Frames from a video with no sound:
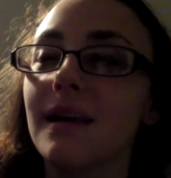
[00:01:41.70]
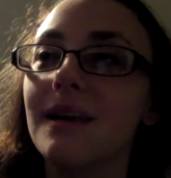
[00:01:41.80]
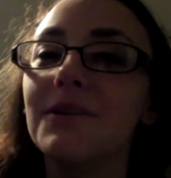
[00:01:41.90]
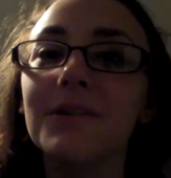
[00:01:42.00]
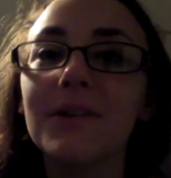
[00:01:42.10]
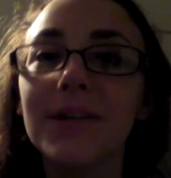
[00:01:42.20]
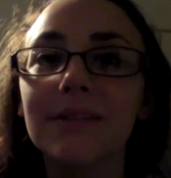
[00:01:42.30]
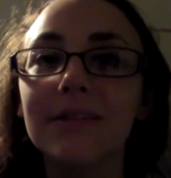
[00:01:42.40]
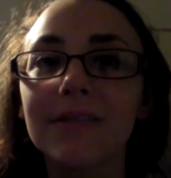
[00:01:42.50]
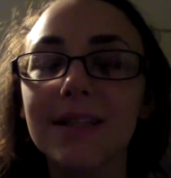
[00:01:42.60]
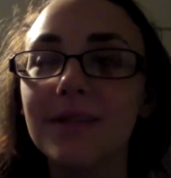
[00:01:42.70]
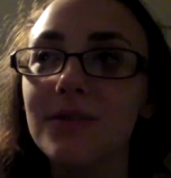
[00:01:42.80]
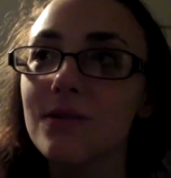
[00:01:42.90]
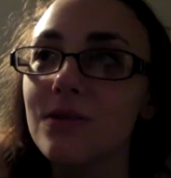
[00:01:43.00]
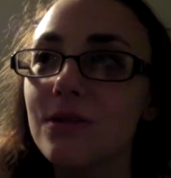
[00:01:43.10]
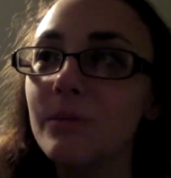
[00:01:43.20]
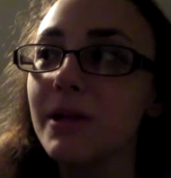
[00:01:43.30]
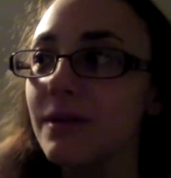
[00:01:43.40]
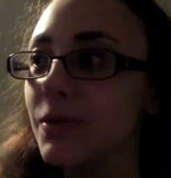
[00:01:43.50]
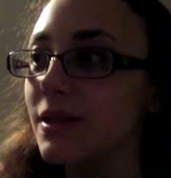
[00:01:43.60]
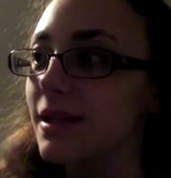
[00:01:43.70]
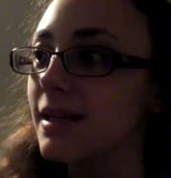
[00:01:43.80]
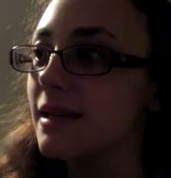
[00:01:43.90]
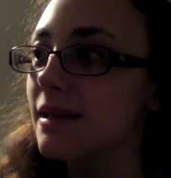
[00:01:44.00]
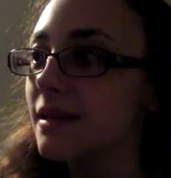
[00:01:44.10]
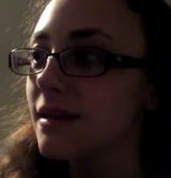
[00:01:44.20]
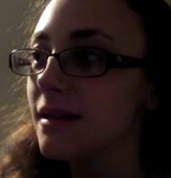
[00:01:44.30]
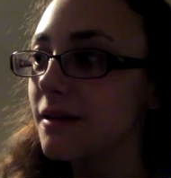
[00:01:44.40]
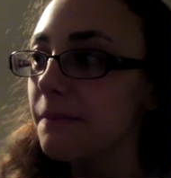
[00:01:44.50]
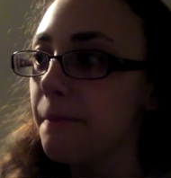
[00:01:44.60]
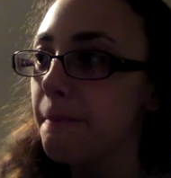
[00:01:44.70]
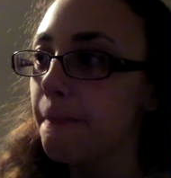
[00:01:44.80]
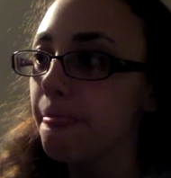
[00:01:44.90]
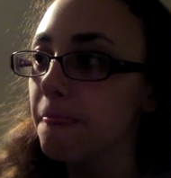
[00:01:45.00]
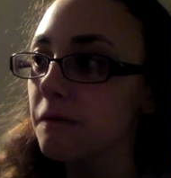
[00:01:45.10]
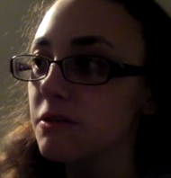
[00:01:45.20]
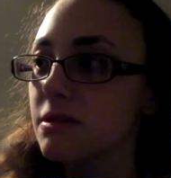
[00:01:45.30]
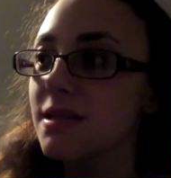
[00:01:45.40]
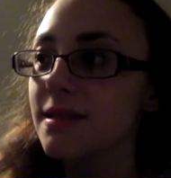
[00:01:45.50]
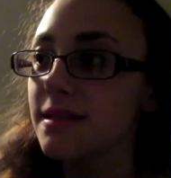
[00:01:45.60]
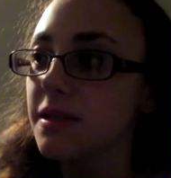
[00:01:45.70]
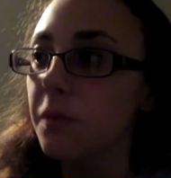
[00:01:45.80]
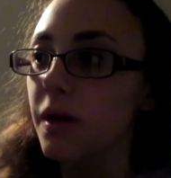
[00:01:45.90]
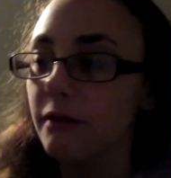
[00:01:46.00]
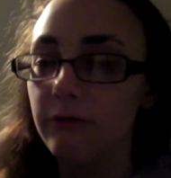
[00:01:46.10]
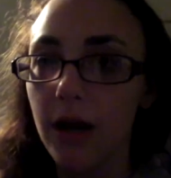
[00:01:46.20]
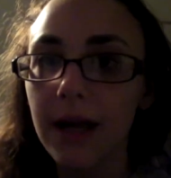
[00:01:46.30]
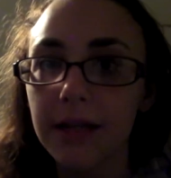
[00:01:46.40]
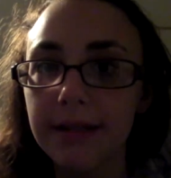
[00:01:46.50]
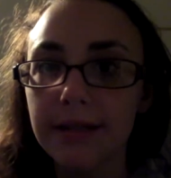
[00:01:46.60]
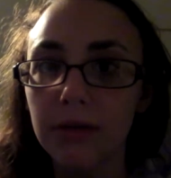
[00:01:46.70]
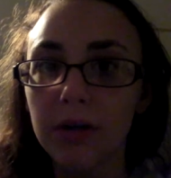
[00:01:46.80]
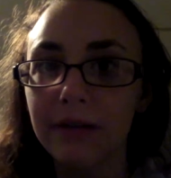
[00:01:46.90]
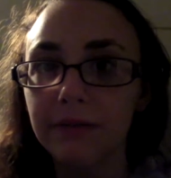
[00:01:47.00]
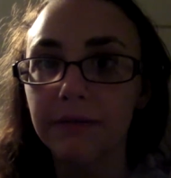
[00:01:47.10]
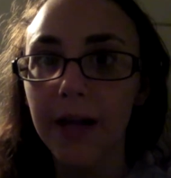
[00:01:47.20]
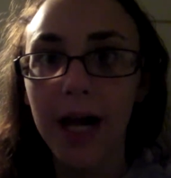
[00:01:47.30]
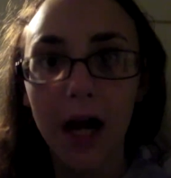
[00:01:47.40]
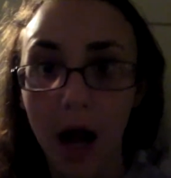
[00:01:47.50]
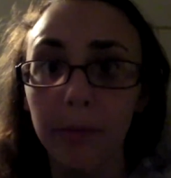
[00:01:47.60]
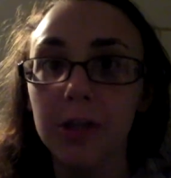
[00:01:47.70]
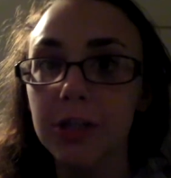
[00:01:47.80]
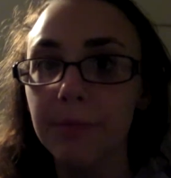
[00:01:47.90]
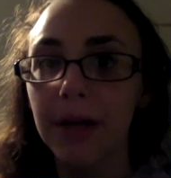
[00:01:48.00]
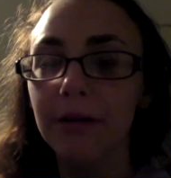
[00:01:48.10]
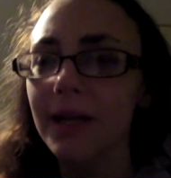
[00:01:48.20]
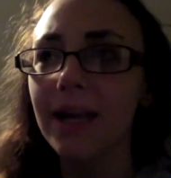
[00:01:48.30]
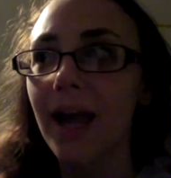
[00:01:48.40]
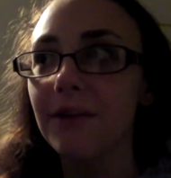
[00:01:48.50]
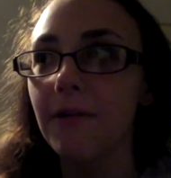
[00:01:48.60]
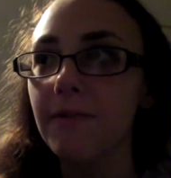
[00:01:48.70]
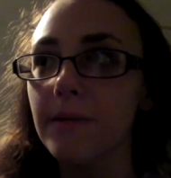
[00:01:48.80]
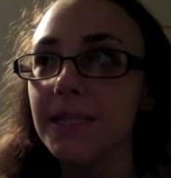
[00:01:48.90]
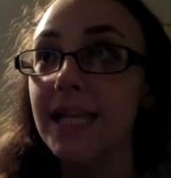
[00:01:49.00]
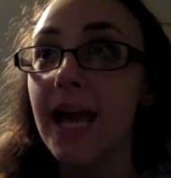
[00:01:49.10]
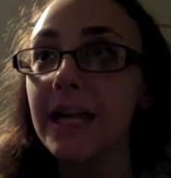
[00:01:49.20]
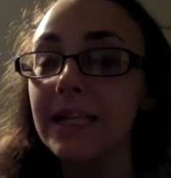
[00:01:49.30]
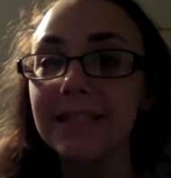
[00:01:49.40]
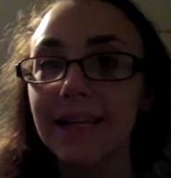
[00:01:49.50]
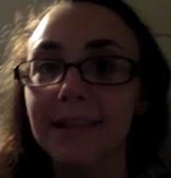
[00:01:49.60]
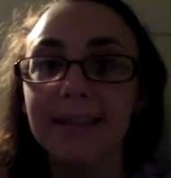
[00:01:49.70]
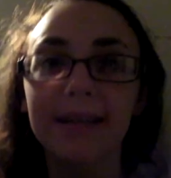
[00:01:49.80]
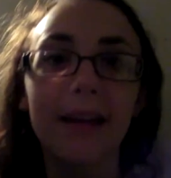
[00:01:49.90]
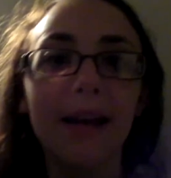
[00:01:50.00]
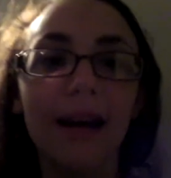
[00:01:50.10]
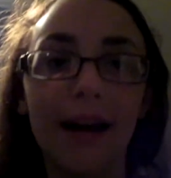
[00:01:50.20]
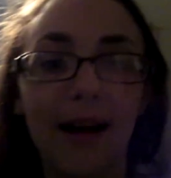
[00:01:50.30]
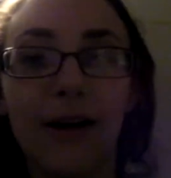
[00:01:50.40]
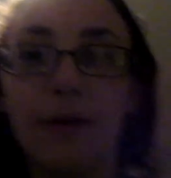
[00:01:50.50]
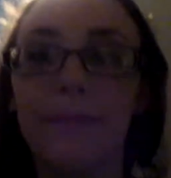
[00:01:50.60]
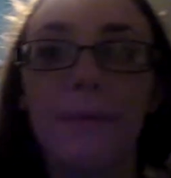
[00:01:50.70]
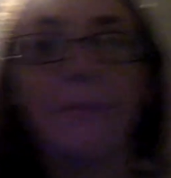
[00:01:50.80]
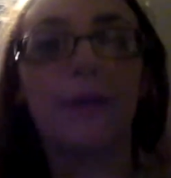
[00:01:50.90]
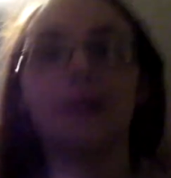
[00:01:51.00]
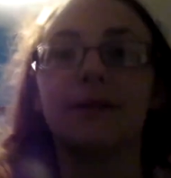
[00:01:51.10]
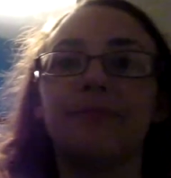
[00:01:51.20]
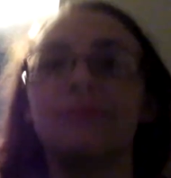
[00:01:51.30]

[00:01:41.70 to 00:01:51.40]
I don't know, I don't know if this sounds stupid, but like, just to see what I've read and see what I've like accomplished by reading. I don't know if that makes any sense, um, but